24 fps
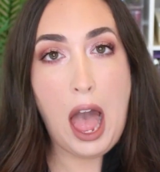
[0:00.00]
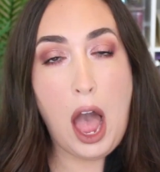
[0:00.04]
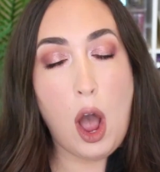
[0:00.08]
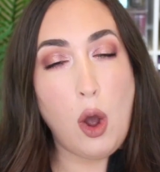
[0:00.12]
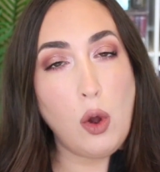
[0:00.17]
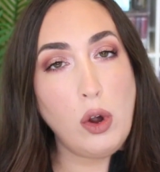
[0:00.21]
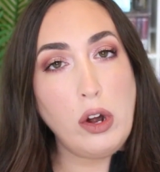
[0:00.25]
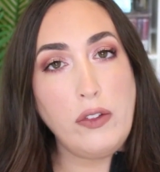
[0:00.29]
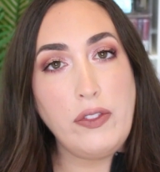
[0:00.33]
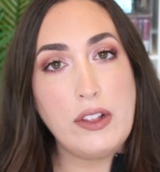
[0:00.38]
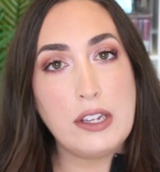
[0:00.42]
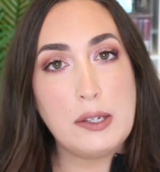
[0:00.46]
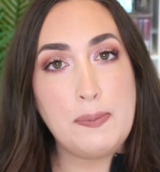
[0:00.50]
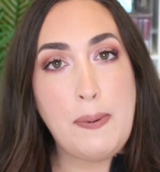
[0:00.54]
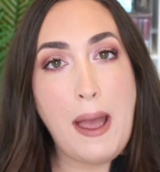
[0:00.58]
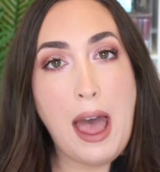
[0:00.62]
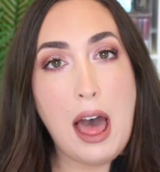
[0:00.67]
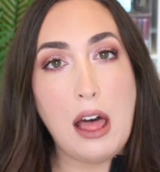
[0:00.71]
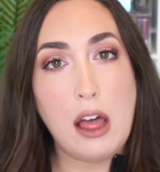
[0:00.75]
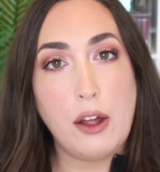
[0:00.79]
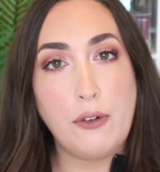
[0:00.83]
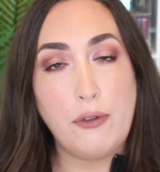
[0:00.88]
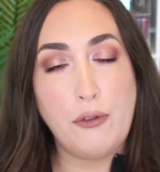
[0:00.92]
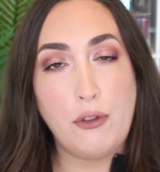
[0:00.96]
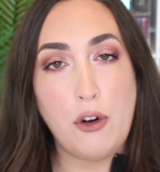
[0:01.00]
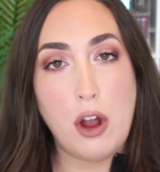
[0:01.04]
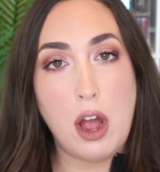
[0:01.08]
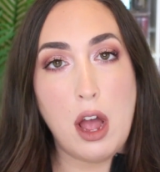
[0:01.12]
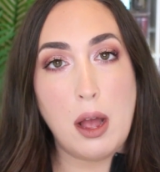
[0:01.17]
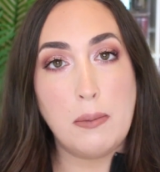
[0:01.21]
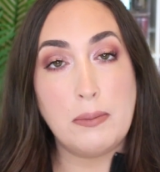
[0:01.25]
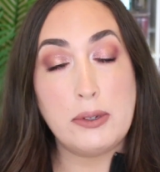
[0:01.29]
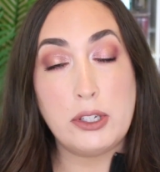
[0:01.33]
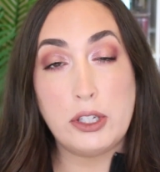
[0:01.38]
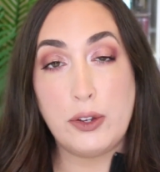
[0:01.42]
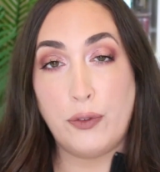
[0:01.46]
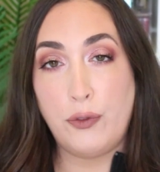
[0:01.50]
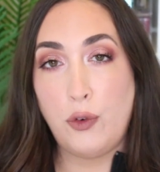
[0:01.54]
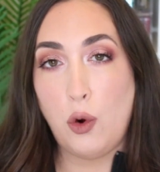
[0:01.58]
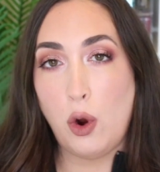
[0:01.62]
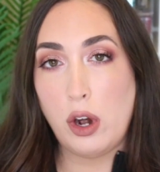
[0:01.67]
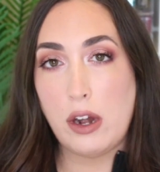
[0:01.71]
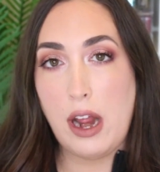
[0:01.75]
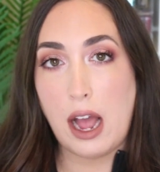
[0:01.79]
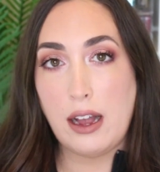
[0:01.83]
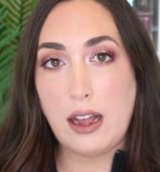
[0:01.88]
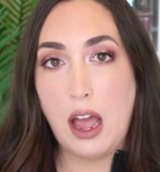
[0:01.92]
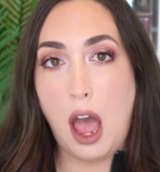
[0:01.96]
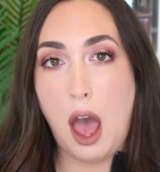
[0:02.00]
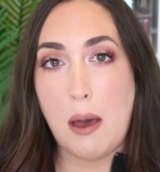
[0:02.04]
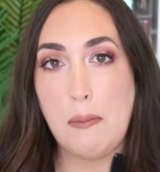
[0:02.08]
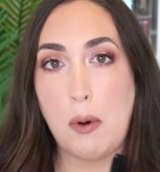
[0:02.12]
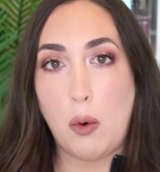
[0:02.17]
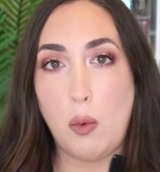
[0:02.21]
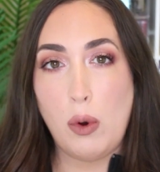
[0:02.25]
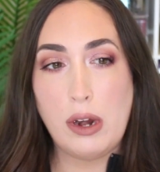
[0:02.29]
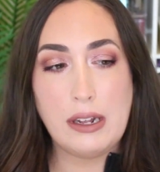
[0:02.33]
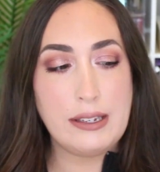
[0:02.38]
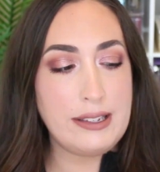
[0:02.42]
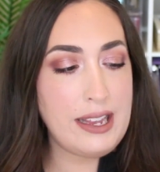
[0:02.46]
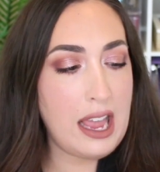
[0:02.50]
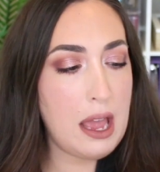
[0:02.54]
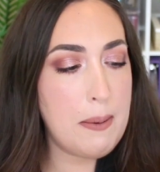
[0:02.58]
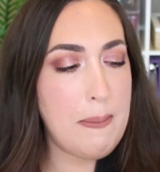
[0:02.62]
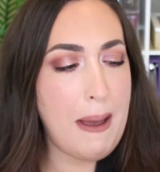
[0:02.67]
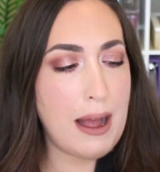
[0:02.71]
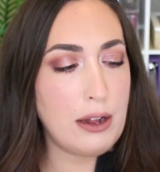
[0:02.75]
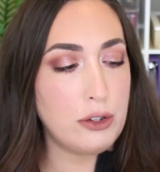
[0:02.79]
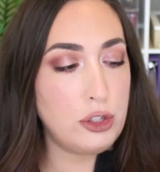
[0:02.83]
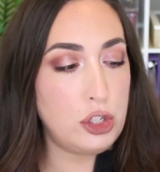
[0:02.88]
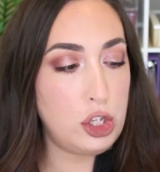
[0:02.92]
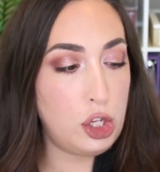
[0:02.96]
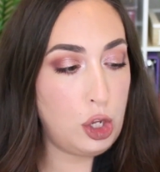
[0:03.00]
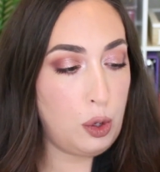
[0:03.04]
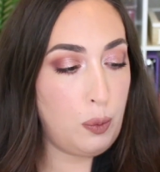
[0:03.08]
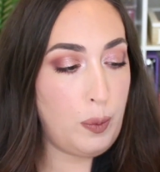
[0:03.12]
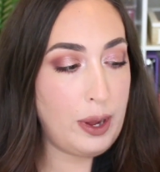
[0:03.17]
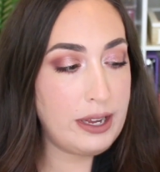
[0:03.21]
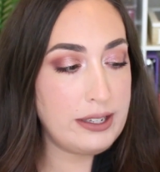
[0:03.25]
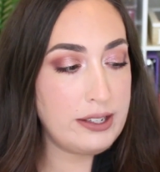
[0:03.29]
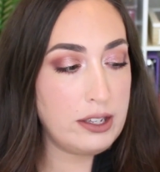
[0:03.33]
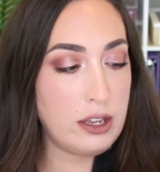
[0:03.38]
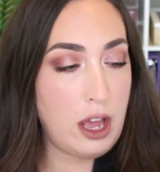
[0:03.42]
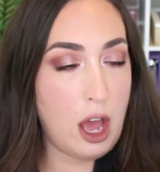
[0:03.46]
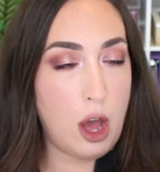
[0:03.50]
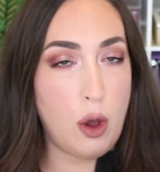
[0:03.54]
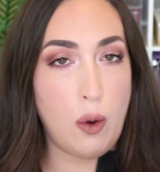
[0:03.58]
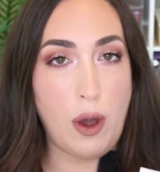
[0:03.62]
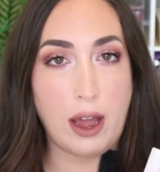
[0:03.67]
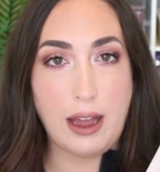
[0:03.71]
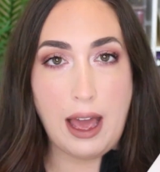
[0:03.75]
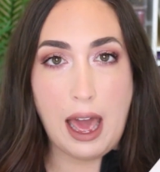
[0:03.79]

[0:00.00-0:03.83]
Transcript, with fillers: I ordered this palette from Sephora.com, I want to say about two weeks ago.